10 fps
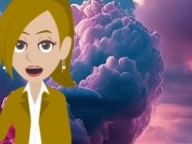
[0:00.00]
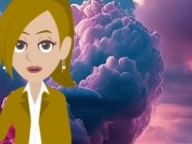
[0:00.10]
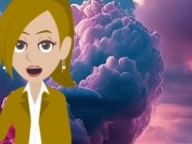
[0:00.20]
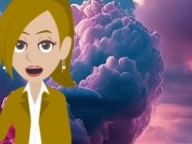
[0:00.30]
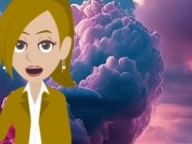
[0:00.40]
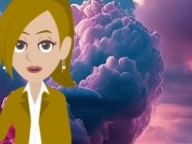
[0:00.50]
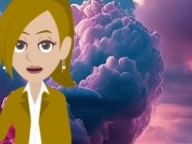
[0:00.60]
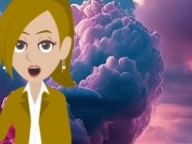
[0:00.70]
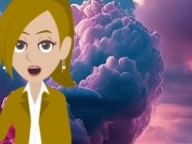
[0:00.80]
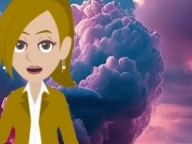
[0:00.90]
don't want want it, you
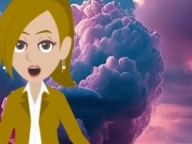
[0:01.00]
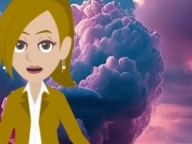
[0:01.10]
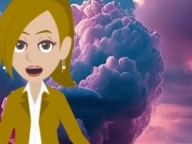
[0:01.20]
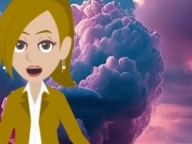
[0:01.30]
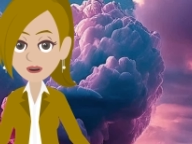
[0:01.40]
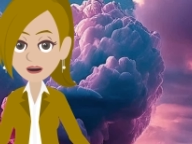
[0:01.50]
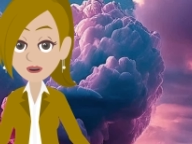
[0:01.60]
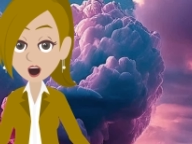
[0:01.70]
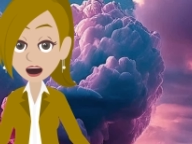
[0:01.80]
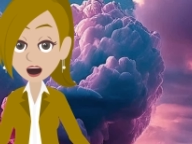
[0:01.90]
really do want
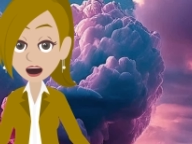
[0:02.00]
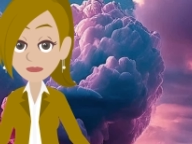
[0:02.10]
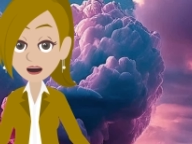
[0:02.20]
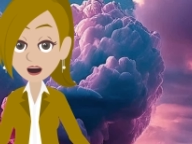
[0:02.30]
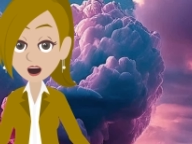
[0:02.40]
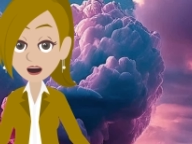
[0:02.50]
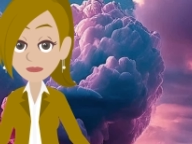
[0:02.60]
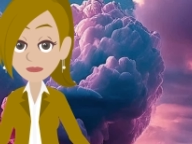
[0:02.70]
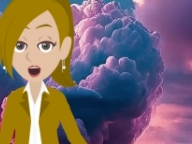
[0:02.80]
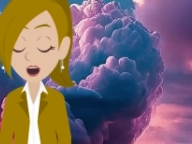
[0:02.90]
something else. And when you
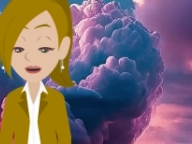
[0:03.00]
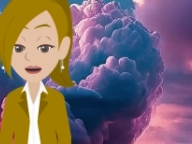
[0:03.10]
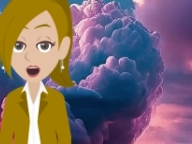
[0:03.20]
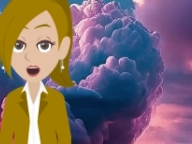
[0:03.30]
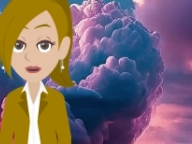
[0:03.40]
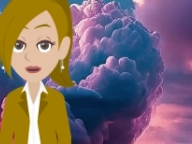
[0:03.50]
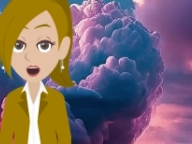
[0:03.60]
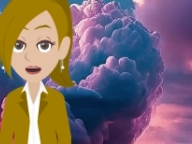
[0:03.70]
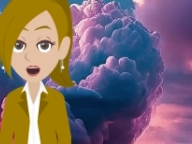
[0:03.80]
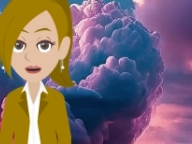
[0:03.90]
sort of don't want it, you
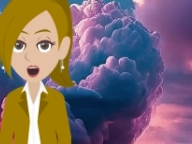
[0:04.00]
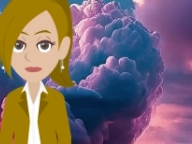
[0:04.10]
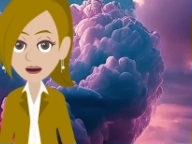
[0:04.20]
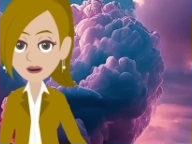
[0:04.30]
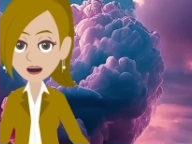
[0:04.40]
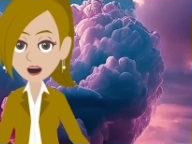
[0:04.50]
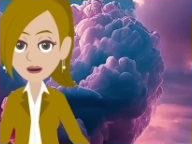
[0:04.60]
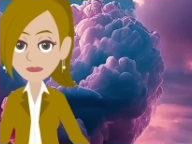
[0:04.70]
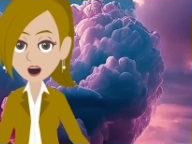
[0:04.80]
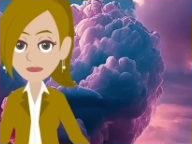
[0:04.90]
sort of don't want something else.
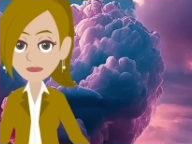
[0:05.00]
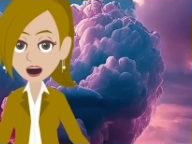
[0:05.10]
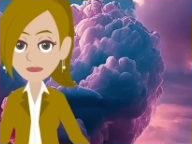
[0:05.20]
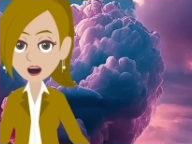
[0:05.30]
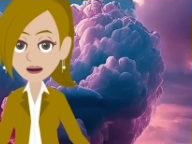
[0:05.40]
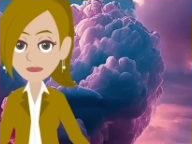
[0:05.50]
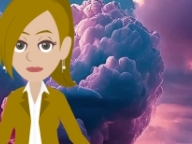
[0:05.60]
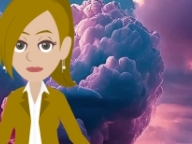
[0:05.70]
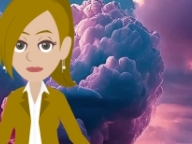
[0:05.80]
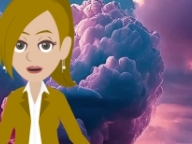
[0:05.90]
But this process
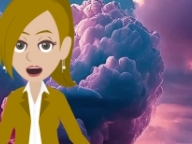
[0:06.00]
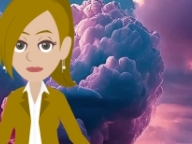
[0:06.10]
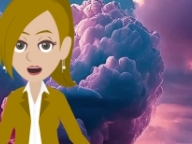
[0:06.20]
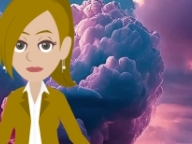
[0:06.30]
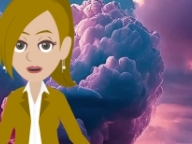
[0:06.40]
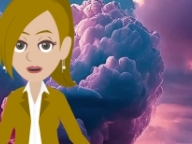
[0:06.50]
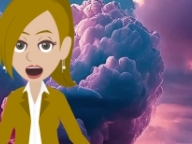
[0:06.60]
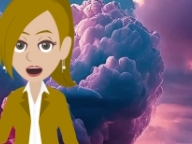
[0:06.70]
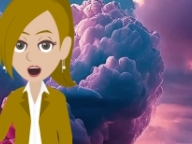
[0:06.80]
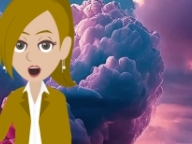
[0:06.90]
helps you to
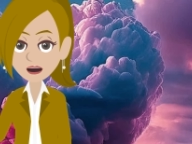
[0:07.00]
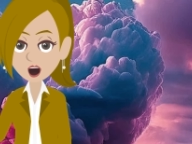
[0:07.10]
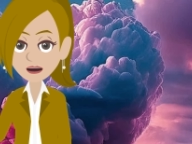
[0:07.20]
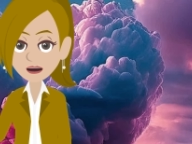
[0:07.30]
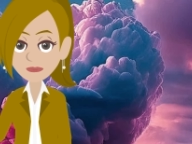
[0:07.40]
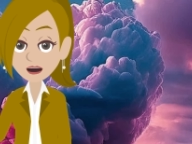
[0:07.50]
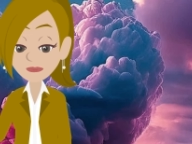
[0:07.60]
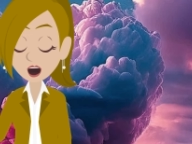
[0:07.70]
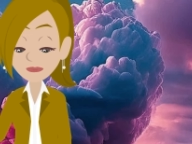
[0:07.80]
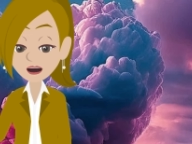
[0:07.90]
define whether you can
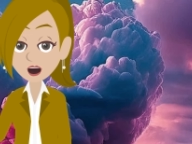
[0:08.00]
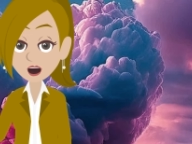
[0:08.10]
speak it or